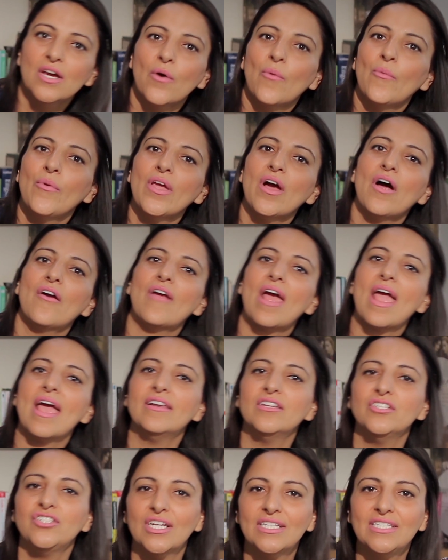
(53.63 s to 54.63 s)
We are
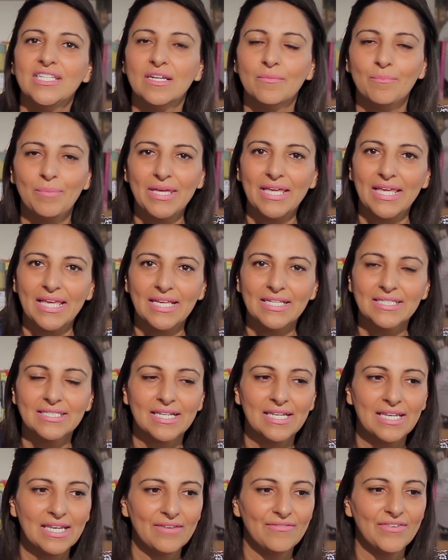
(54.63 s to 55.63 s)
energetic beings
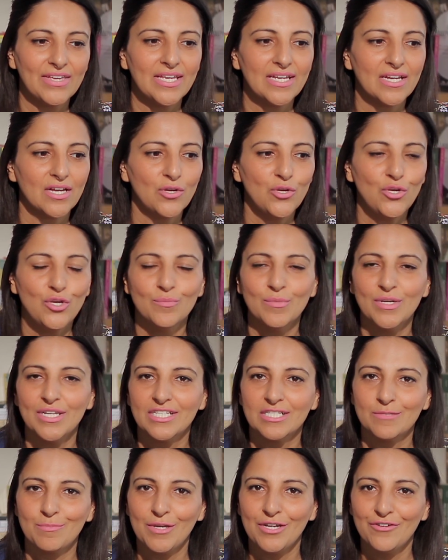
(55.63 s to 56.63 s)
living a human
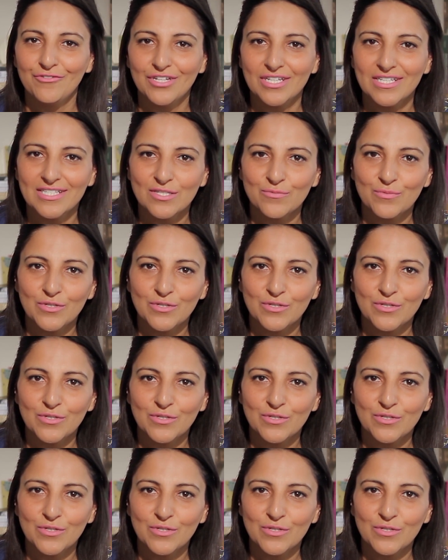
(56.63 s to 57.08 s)
experience,